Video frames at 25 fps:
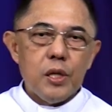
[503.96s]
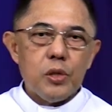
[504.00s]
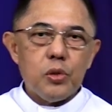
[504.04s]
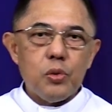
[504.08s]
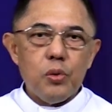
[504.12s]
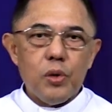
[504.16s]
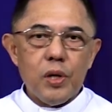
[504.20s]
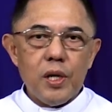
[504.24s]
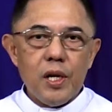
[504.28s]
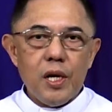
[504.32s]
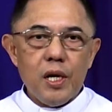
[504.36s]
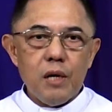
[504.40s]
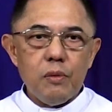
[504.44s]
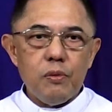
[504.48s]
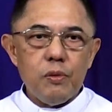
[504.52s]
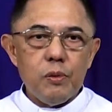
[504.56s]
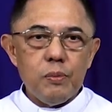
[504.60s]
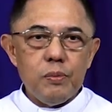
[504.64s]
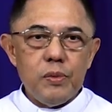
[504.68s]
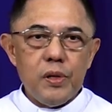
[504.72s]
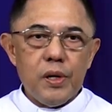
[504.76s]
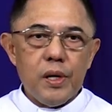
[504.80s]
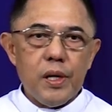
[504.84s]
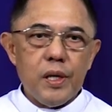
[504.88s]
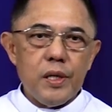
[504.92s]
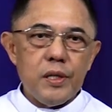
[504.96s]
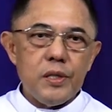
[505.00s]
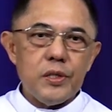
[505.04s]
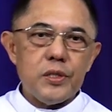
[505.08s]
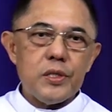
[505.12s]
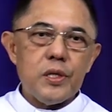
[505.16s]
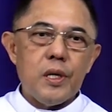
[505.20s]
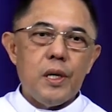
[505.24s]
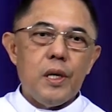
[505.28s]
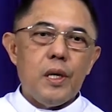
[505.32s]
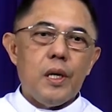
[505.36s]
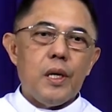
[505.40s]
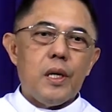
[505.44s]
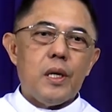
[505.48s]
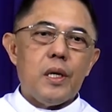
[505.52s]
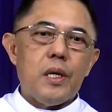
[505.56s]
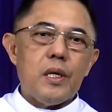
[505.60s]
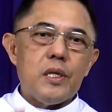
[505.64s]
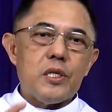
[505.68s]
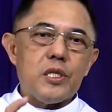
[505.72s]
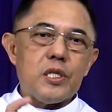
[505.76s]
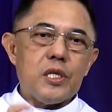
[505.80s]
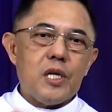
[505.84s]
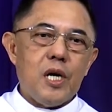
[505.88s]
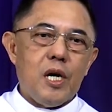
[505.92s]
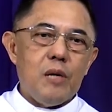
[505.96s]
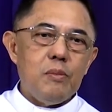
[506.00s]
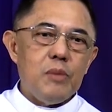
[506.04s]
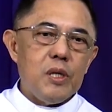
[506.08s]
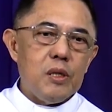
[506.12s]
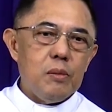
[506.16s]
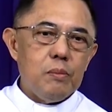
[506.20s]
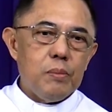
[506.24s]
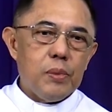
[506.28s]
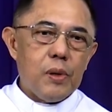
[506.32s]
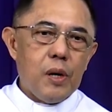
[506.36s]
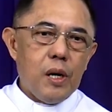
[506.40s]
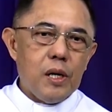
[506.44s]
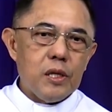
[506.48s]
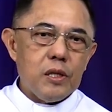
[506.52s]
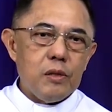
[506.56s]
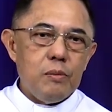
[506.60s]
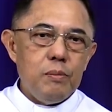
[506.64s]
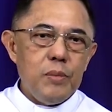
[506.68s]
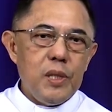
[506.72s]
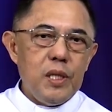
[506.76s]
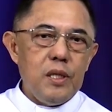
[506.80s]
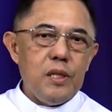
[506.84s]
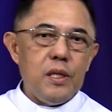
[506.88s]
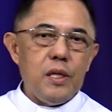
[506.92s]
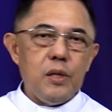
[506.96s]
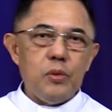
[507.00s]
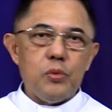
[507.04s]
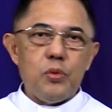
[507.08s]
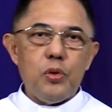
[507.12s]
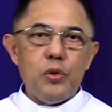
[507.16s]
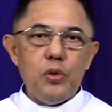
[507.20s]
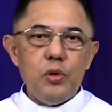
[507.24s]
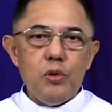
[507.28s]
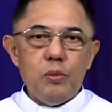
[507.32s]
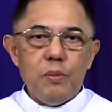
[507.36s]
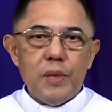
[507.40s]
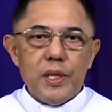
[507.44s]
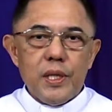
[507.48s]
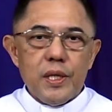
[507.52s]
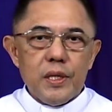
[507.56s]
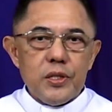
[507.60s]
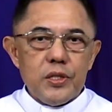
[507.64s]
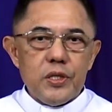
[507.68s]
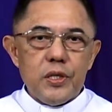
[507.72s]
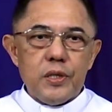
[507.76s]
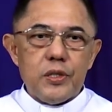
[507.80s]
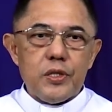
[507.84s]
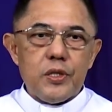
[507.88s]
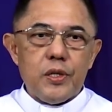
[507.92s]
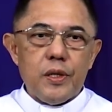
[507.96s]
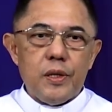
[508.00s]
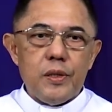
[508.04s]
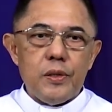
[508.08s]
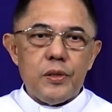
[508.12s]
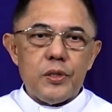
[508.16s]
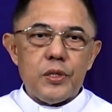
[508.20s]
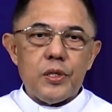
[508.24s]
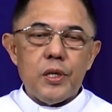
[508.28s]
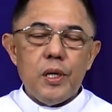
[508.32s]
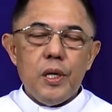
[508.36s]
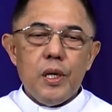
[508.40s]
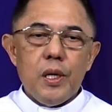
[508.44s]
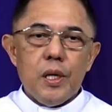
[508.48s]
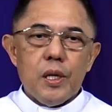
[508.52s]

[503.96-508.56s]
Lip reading: to a life of grace. His coming brought meaning to human existence,